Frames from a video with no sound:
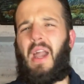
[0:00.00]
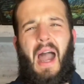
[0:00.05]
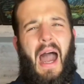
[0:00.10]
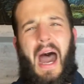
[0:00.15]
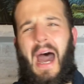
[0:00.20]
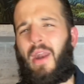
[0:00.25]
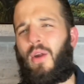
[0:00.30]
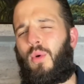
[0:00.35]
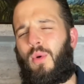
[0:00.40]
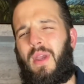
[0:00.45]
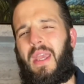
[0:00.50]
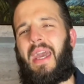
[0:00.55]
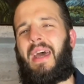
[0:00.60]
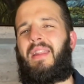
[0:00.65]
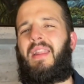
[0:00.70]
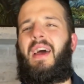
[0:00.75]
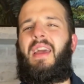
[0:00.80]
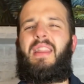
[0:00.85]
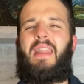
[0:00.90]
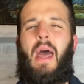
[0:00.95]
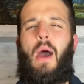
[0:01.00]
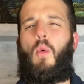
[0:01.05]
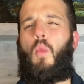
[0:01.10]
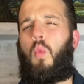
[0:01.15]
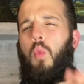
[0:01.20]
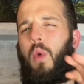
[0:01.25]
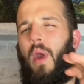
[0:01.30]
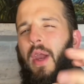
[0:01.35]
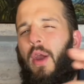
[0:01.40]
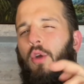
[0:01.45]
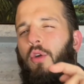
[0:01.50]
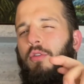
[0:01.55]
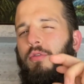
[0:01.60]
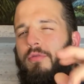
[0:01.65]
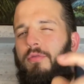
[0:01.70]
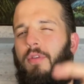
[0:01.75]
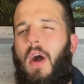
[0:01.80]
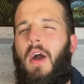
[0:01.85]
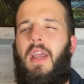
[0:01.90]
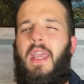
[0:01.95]
I don't get like that weird,
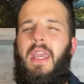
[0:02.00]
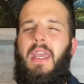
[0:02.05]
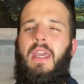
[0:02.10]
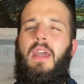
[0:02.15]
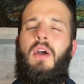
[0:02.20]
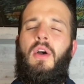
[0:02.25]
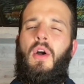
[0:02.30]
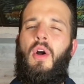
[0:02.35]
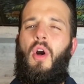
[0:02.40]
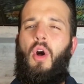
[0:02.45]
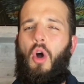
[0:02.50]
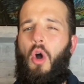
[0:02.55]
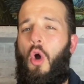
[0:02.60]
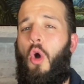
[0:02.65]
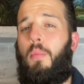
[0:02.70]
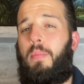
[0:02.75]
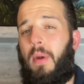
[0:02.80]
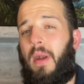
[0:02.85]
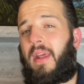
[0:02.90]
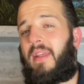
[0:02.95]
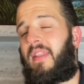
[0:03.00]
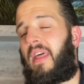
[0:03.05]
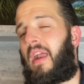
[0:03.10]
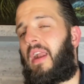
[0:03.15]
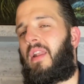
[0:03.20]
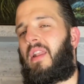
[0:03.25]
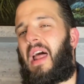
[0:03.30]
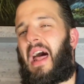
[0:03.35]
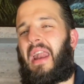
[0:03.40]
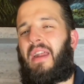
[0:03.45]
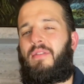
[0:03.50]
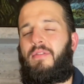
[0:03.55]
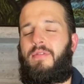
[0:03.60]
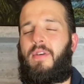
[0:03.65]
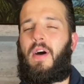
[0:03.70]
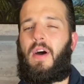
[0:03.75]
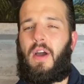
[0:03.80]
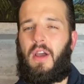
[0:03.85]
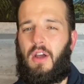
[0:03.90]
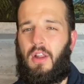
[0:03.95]
funky opening that a lot of
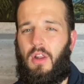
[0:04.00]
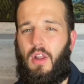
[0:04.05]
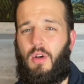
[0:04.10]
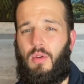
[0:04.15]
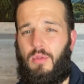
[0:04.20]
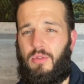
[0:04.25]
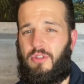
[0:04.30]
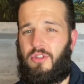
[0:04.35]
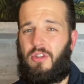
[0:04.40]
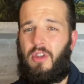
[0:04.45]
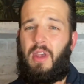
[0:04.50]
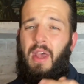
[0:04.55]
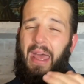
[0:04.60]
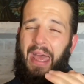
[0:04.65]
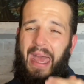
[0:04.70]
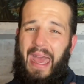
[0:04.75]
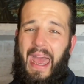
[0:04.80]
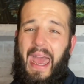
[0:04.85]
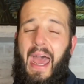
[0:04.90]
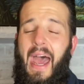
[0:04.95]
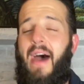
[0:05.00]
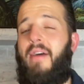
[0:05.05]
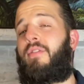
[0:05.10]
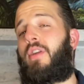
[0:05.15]
uh, clones have.